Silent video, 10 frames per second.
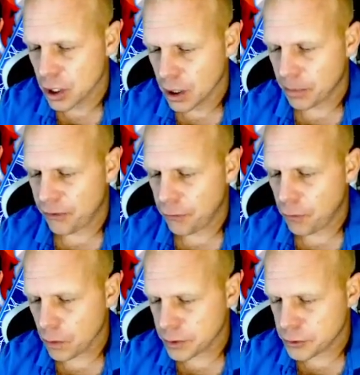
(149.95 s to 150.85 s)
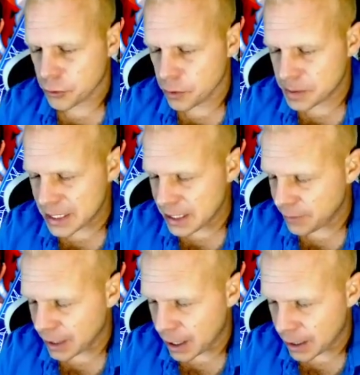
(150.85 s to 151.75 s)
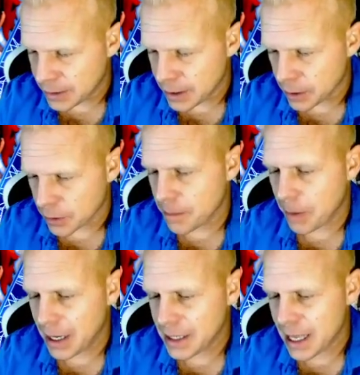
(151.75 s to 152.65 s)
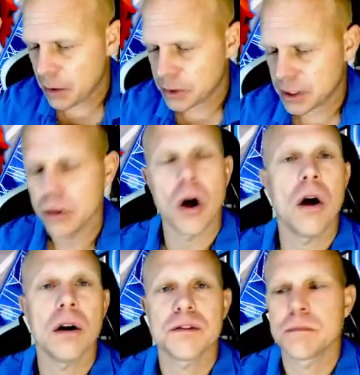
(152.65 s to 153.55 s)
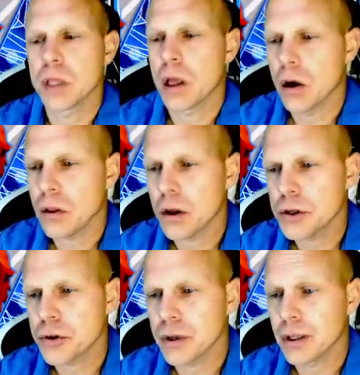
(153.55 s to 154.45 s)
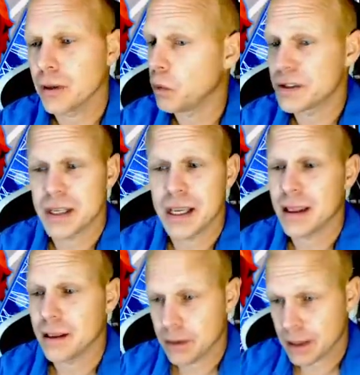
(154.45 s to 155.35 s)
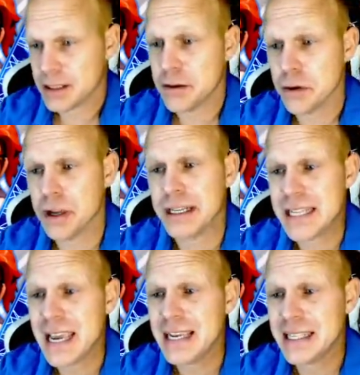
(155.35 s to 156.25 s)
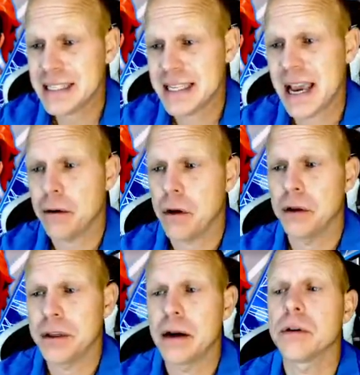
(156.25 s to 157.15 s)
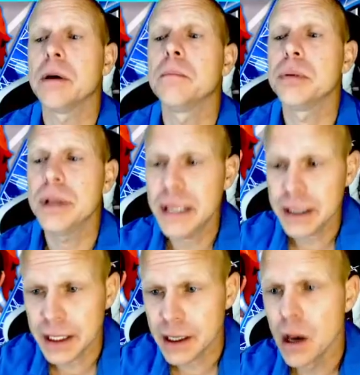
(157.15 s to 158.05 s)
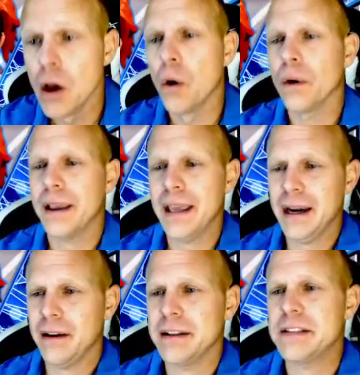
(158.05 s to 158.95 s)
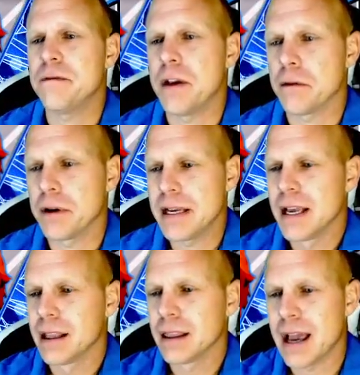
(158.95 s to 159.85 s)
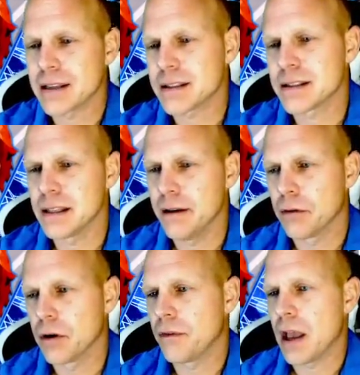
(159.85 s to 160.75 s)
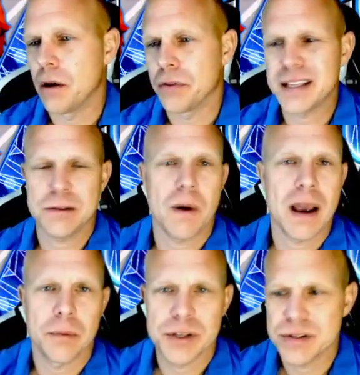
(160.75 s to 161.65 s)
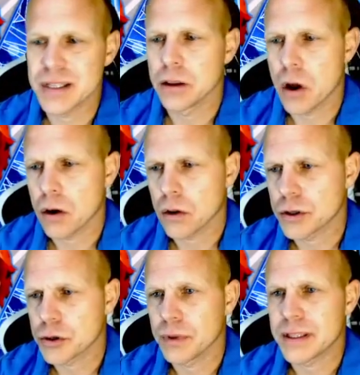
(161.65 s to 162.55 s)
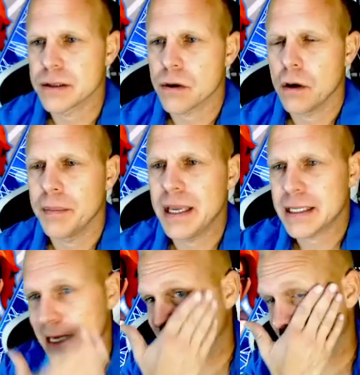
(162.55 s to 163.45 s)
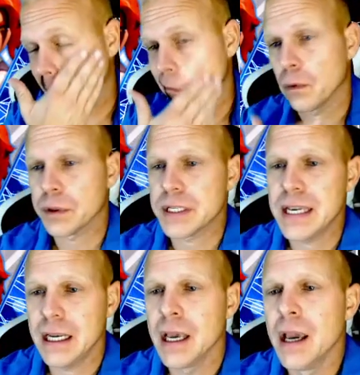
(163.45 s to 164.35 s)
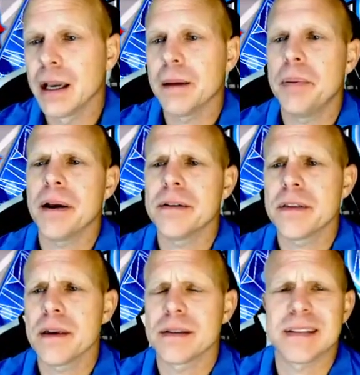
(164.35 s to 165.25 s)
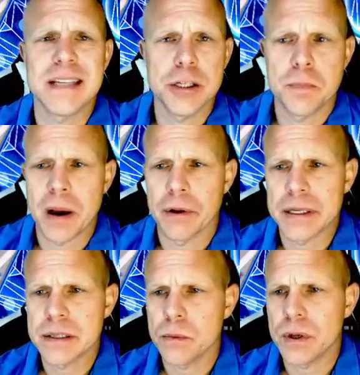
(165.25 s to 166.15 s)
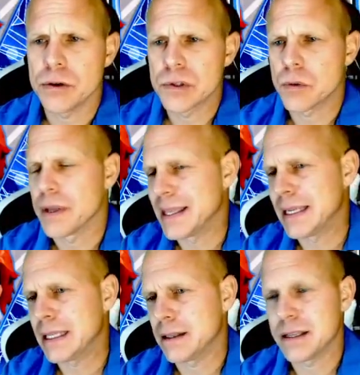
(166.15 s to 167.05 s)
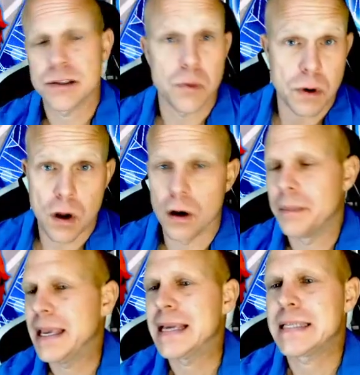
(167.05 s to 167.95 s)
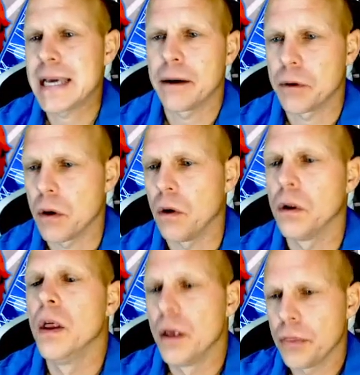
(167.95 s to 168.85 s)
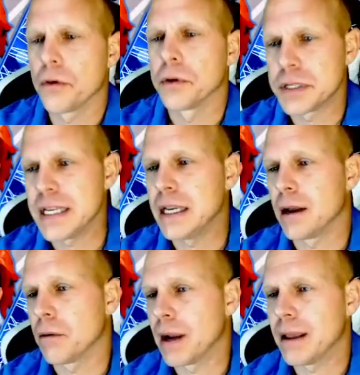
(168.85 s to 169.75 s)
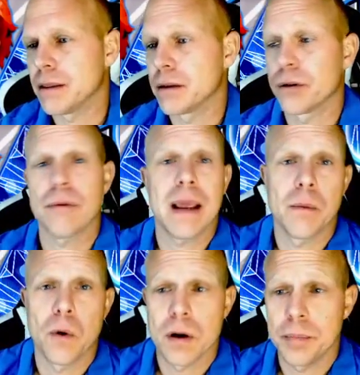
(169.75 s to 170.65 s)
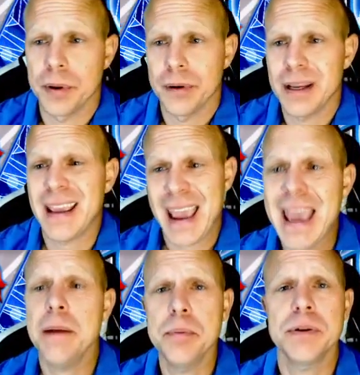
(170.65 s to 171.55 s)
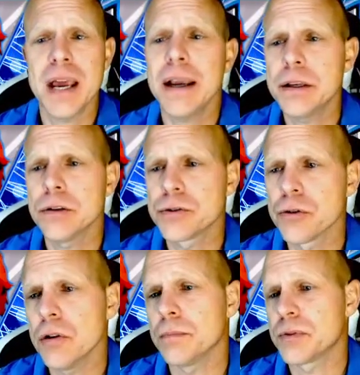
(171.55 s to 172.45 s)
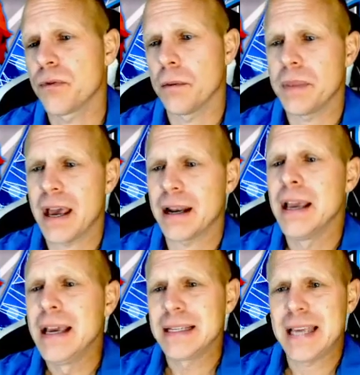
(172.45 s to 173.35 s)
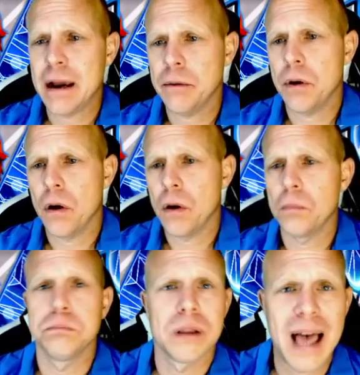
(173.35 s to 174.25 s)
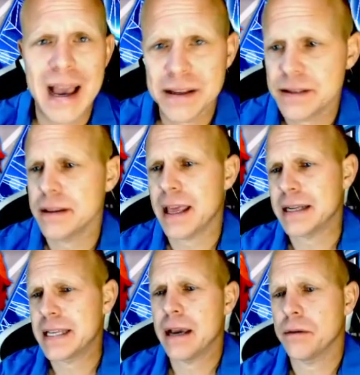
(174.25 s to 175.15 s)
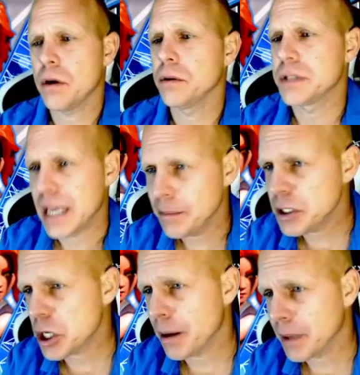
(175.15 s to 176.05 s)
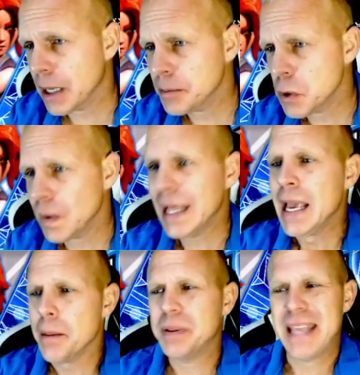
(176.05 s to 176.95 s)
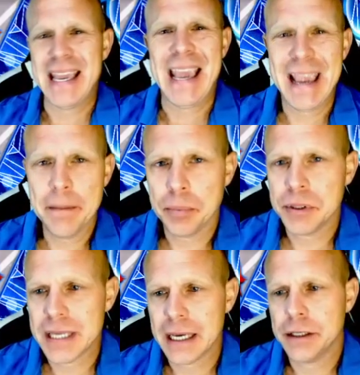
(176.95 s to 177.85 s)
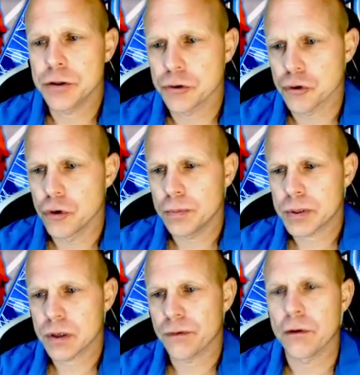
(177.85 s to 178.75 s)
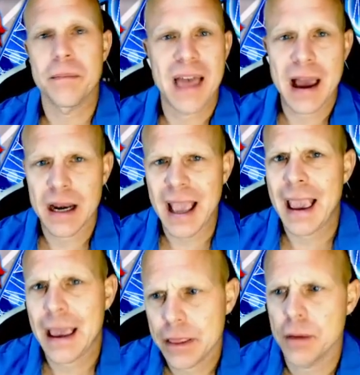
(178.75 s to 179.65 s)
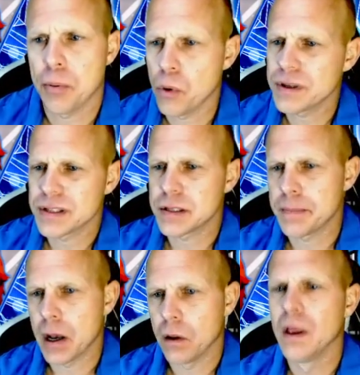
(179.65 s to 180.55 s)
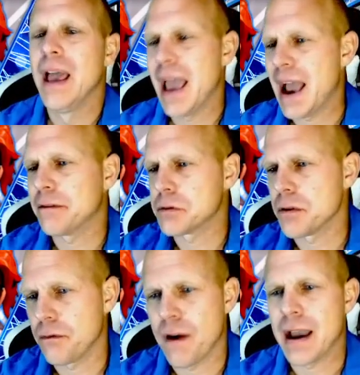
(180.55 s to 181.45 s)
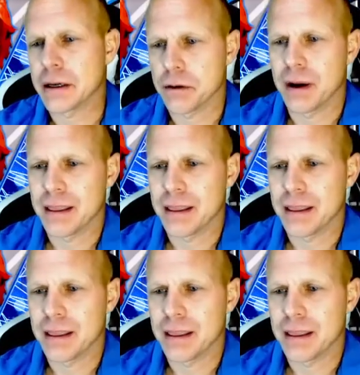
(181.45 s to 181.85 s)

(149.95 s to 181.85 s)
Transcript: Before the troops even got in there, combine that with the logs from the log launcher, and once again, that's either going to take the Town Hall down completely or get it on its very last sliver of health. That's why we're using the log launcher with this army at Town Hall 14 compared to the siege barracks that we used with it, this sort of army at Town Hall 13, alright? The Grand Warden ability can protect your troops from that Town Hall blast and that Town Hall damage coming up to it, but they can't protect your troops from that and the Poison Spell after the fact, alright?